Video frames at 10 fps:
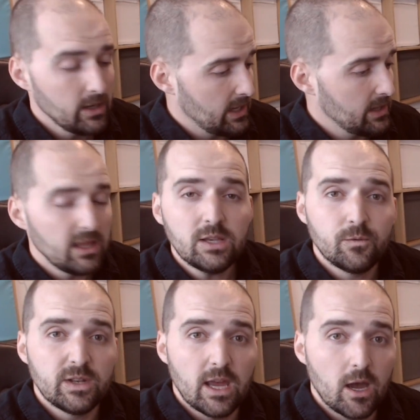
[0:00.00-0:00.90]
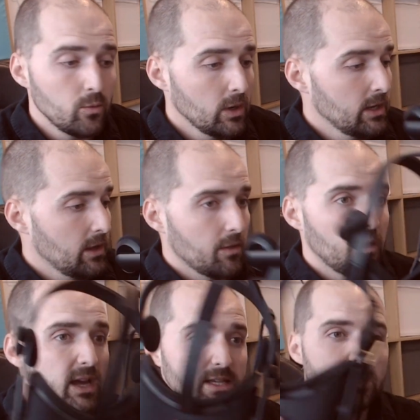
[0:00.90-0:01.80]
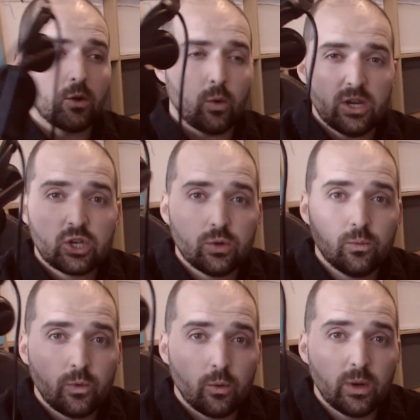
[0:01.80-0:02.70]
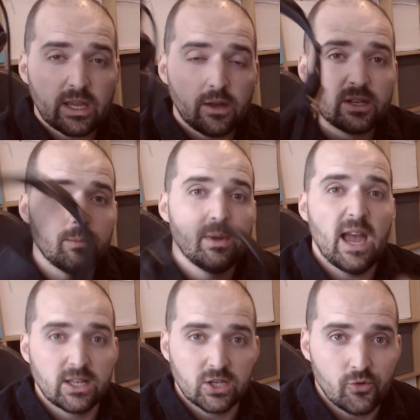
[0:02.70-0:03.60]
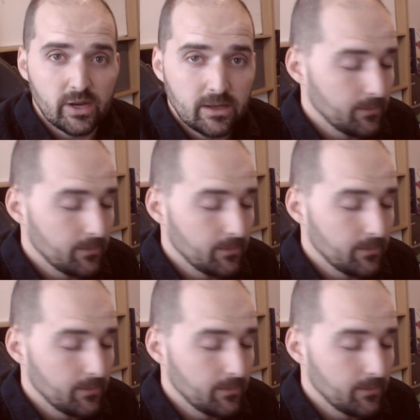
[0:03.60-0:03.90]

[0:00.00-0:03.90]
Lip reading: in this video, that's the question that we're going to be answering.